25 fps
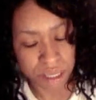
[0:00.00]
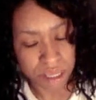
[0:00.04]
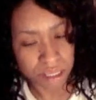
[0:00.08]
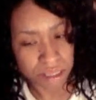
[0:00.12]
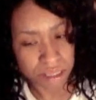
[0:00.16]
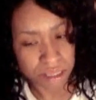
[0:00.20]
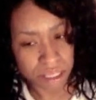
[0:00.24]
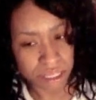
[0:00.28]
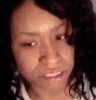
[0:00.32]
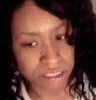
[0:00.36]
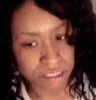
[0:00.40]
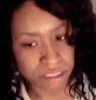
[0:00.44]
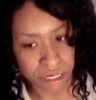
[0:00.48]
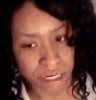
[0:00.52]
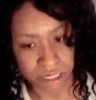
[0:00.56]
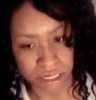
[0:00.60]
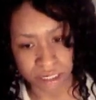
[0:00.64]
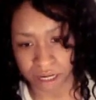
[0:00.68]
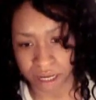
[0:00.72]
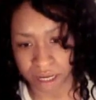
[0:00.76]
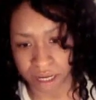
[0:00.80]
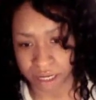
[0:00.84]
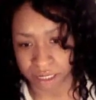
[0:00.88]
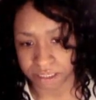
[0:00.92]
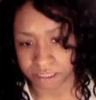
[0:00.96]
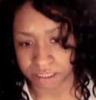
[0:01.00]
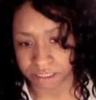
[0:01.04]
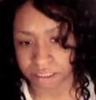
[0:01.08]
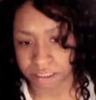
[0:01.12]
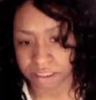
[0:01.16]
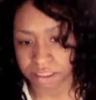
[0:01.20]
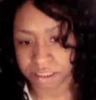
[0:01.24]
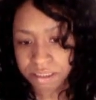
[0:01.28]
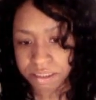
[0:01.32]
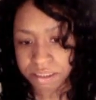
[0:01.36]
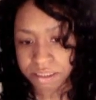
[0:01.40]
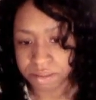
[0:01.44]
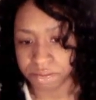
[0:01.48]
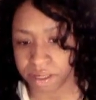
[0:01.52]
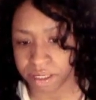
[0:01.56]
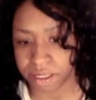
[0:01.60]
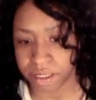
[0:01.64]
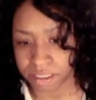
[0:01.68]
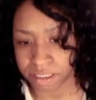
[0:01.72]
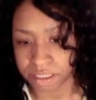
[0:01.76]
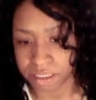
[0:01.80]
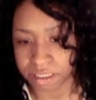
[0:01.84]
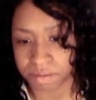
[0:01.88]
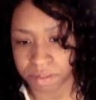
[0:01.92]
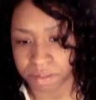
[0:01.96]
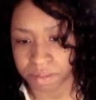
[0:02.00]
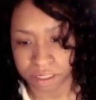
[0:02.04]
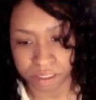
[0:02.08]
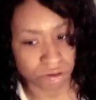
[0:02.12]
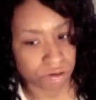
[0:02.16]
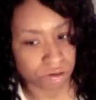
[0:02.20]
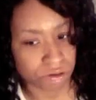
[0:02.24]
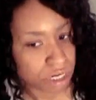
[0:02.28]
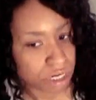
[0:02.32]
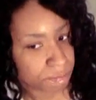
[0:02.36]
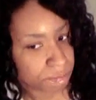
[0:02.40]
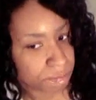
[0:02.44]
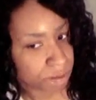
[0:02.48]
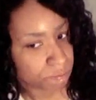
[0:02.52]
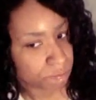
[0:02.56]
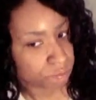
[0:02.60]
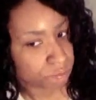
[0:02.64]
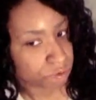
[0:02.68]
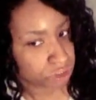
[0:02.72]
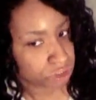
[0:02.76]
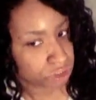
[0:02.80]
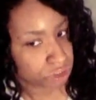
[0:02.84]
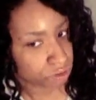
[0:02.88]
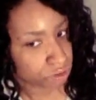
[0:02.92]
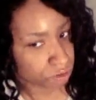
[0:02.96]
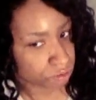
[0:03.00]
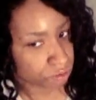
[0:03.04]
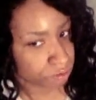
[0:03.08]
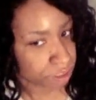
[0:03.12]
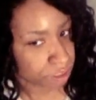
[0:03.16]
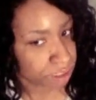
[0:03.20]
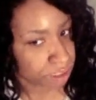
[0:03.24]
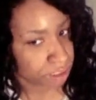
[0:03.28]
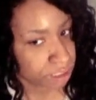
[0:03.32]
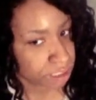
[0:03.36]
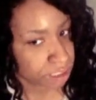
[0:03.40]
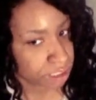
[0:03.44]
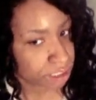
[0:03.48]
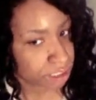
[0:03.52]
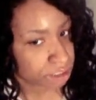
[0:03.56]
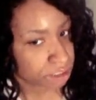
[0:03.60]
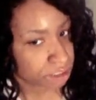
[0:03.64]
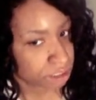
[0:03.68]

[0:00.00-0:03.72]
that's not nice to make it seem like you're coming up with your own ideas.